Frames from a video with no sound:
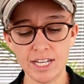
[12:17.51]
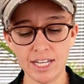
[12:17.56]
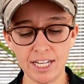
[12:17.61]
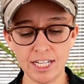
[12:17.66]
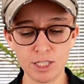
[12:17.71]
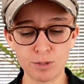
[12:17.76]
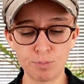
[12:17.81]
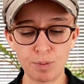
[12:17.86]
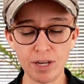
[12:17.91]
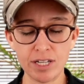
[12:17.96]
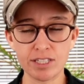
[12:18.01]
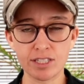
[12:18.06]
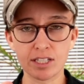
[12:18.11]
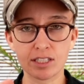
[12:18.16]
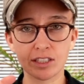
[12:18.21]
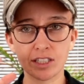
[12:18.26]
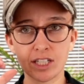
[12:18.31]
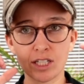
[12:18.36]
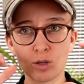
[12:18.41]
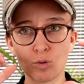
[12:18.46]
is
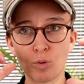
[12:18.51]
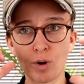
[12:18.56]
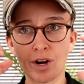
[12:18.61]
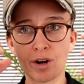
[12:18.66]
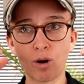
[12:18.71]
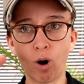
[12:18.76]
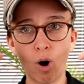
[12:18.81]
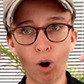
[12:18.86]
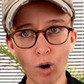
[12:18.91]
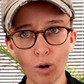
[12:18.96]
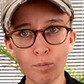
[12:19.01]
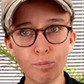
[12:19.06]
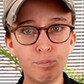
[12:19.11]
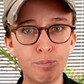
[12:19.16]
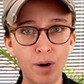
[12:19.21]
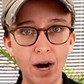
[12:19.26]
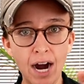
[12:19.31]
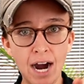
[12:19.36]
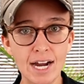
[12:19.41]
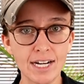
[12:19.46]
basically where our
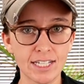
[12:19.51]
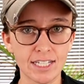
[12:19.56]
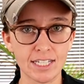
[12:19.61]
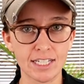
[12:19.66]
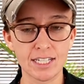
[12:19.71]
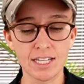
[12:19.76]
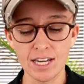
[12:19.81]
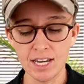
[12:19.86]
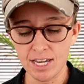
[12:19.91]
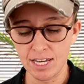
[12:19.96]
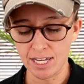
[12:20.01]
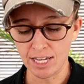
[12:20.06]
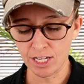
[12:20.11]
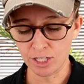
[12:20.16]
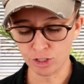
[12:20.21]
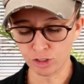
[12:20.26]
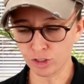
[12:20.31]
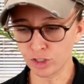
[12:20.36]
body is